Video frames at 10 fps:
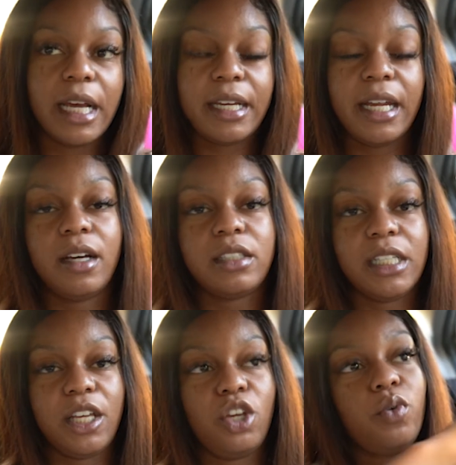Like they'll
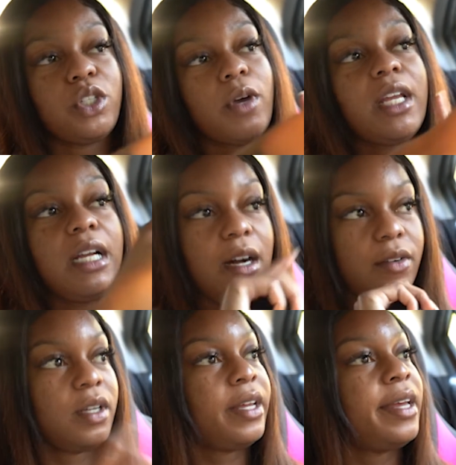tell you which way to go.